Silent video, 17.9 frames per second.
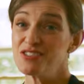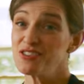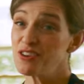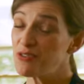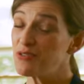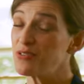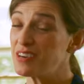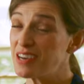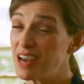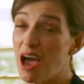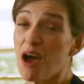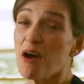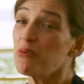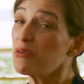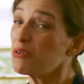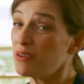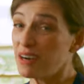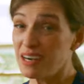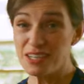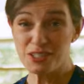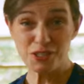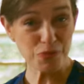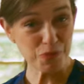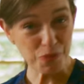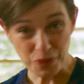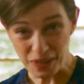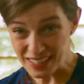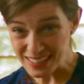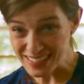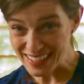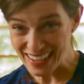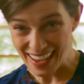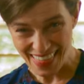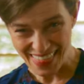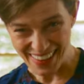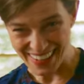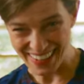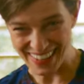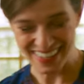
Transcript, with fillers: So now we're ready to put it together.